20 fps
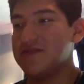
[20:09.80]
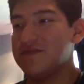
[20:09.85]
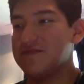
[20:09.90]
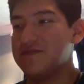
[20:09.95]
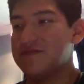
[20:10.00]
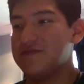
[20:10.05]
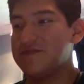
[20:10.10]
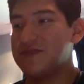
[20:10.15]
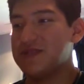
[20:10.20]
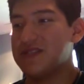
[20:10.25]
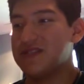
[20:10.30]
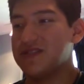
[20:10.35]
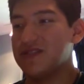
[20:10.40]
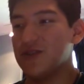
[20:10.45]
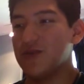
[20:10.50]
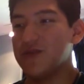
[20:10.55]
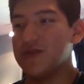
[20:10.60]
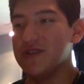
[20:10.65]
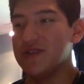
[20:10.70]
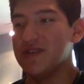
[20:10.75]
little, too
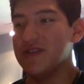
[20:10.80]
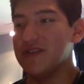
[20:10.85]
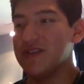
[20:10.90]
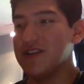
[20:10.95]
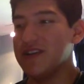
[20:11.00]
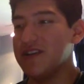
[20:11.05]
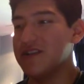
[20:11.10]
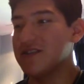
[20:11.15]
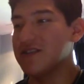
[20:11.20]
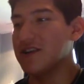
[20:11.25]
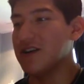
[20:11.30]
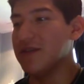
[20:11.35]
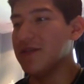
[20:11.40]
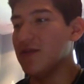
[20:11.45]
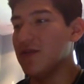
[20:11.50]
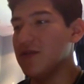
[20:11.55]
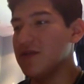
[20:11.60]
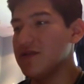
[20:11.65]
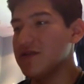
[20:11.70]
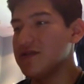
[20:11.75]
complicated cup
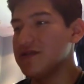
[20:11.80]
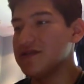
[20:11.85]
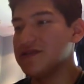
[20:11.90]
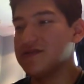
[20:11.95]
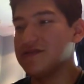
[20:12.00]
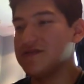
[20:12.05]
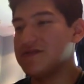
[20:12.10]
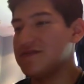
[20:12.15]
holders.